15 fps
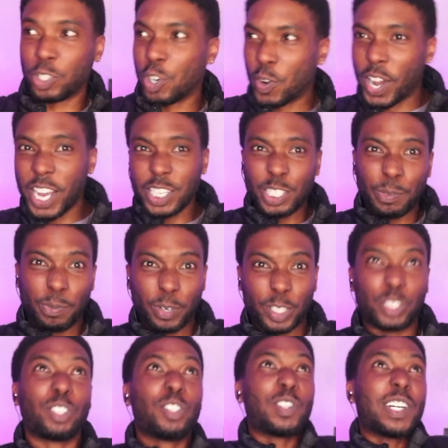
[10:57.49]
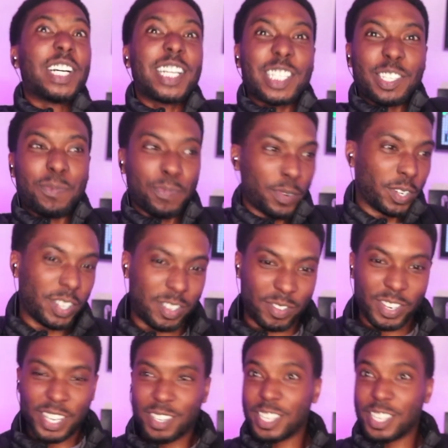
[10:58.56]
No, I support you. No, I support you.